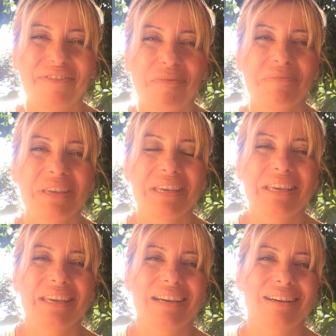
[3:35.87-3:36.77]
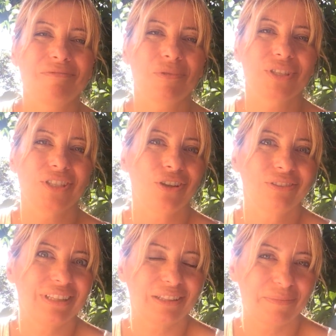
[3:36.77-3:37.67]
for me was
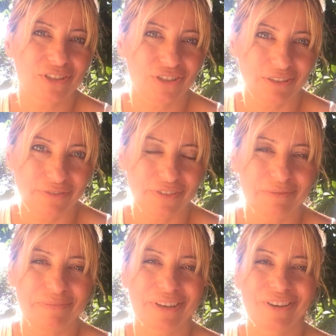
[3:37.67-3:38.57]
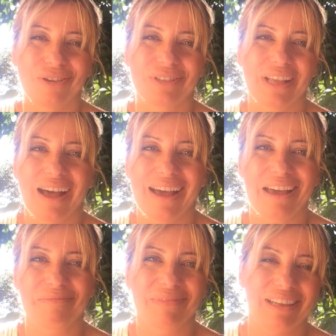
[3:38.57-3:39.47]
not that much different, because
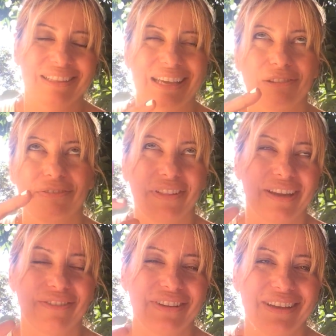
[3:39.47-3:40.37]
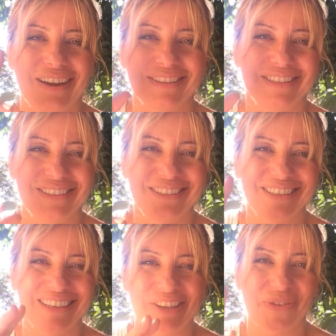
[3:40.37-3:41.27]
I am that kind of flary,
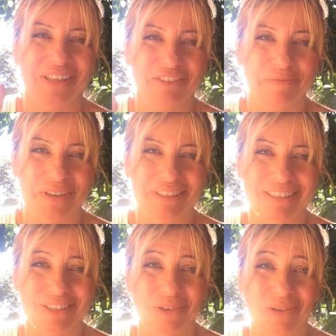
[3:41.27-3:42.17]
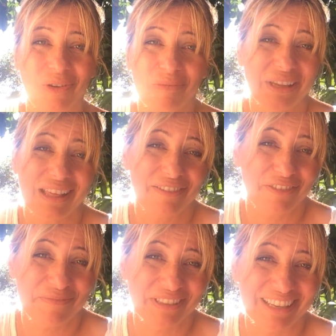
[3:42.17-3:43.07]
artistic, creative person. So all my life
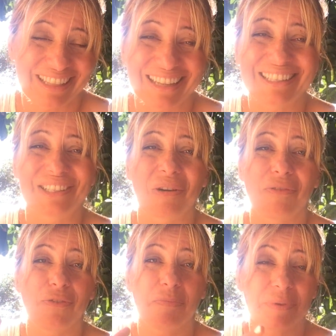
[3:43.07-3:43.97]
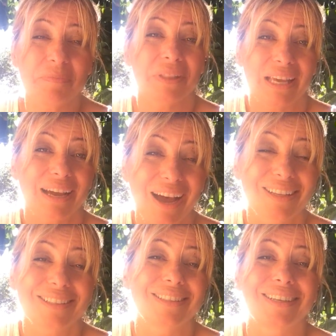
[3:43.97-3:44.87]
I've been like that. So for people like
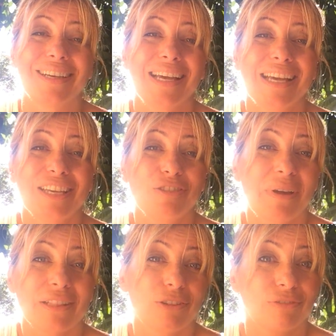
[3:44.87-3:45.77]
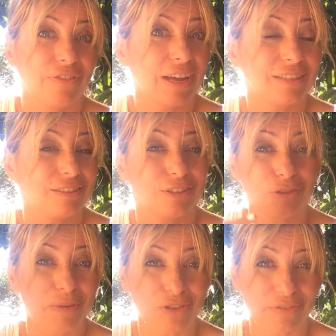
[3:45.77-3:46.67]
us, you might not find
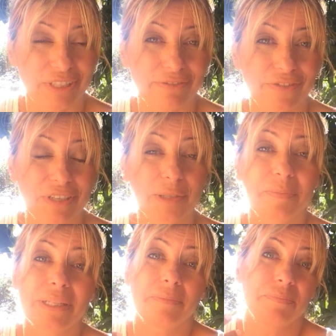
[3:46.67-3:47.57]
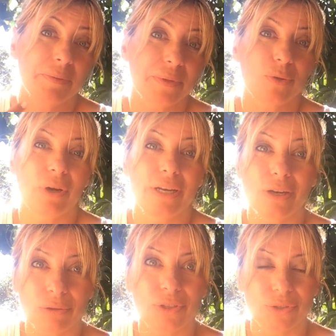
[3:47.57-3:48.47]
too much of a difference, but people who are
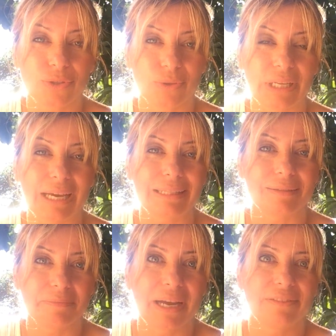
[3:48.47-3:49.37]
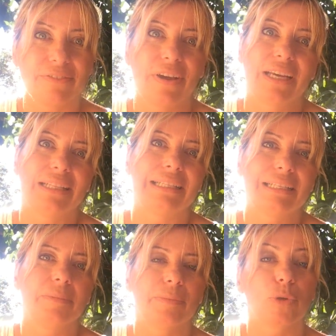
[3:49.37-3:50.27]
not used to that might find it a
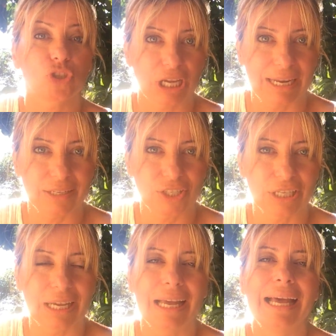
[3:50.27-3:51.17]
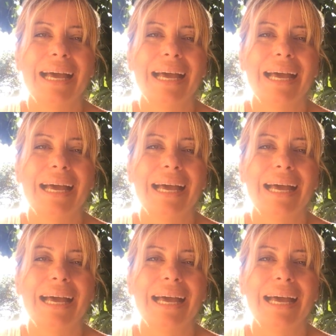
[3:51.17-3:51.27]
little bit more challenging.